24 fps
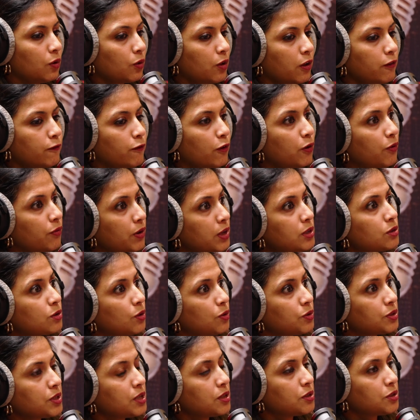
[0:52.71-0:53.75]
looking for
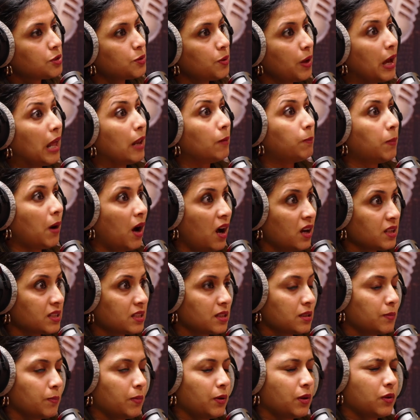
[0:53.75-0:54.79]
resources to help
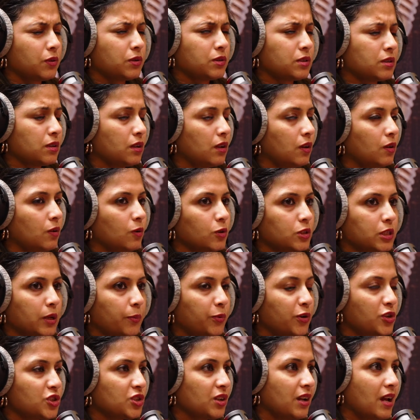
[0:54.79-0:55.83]
us because,
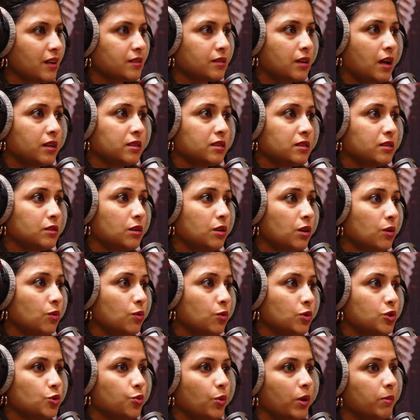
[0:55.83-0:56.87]
separation anxiety is
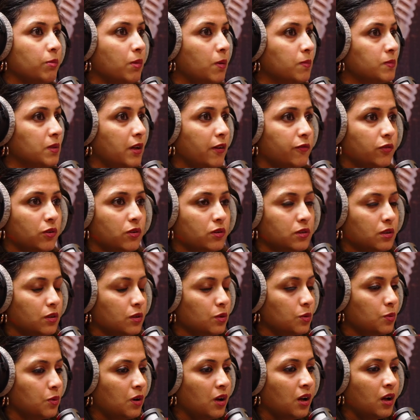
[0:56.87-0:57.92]
huge when moms have to
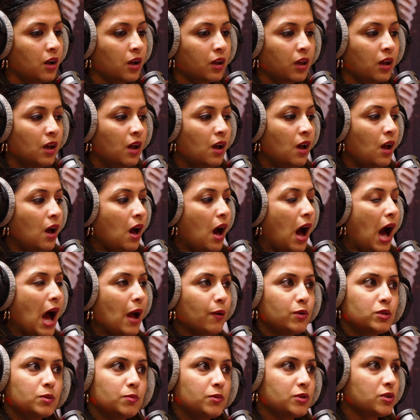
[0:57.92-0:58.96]
return to work.
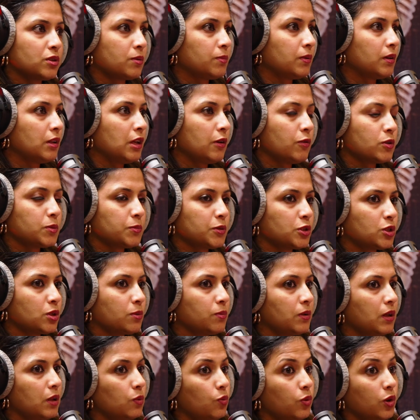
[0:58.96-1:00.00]
I was miserable, he was
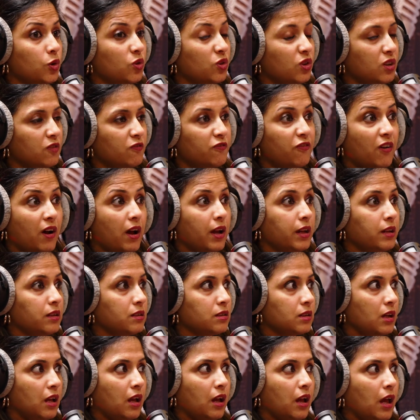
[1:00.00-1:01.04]
miserable, and we couldn't
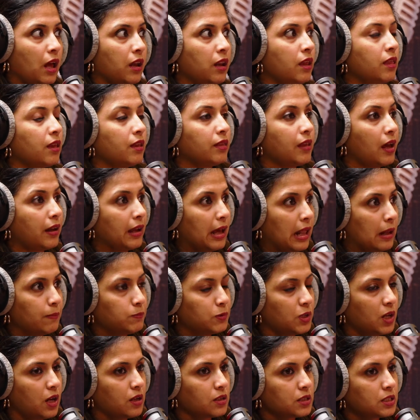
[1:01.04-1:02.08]
find anything that
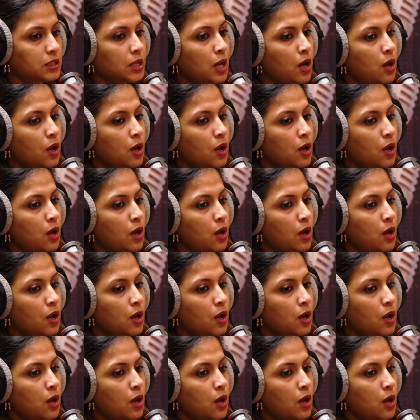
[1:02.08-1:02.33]
helped us.